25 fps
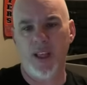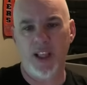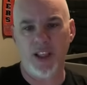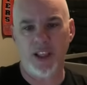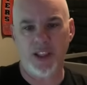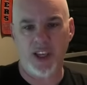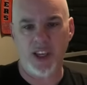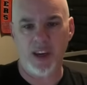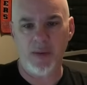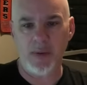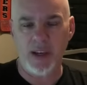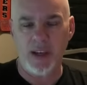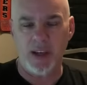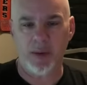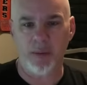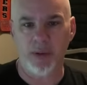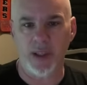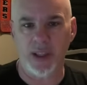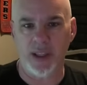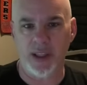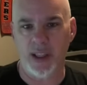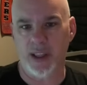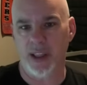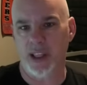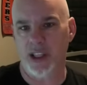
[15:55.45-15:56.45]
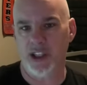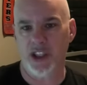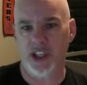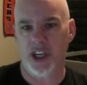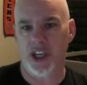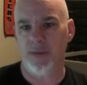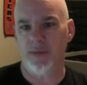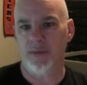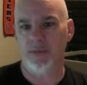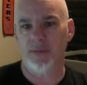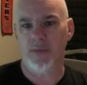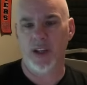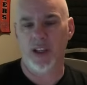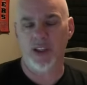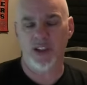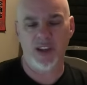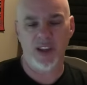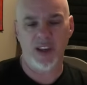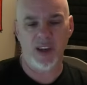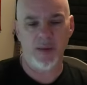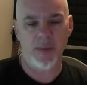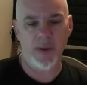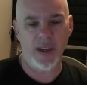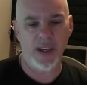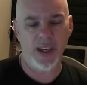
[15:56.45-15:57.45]
it's going to be completely legit. It's
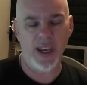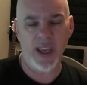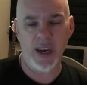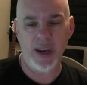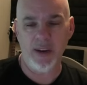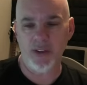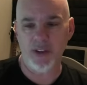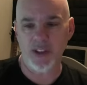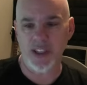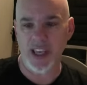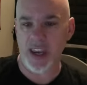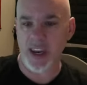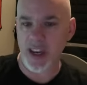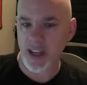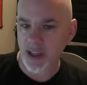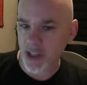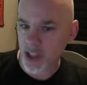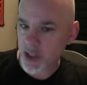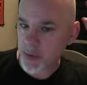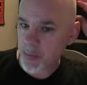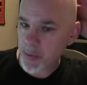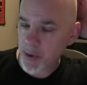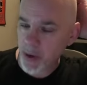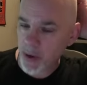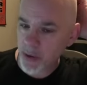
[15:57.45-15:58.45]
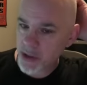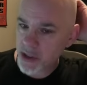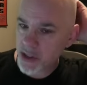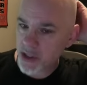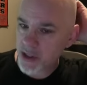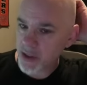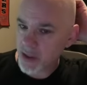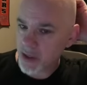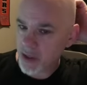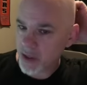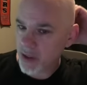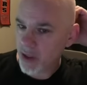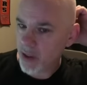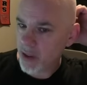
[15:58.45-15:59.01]
going to be, and if there's any disputes,